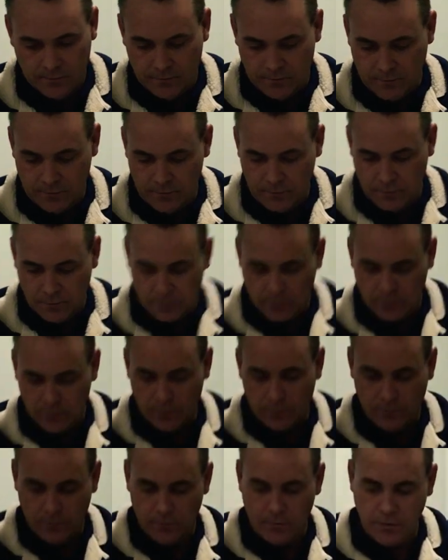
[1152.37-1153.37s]

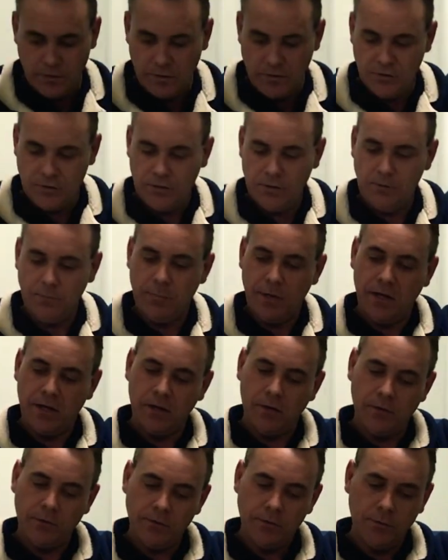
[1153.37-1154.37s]
We've got your two
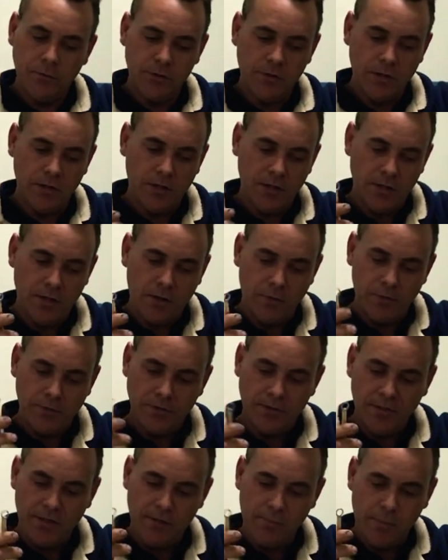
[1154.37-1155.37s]
powers which are going to go
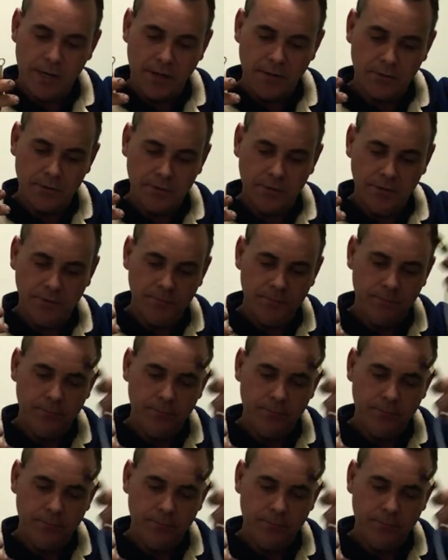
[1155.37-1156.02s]
into your battery.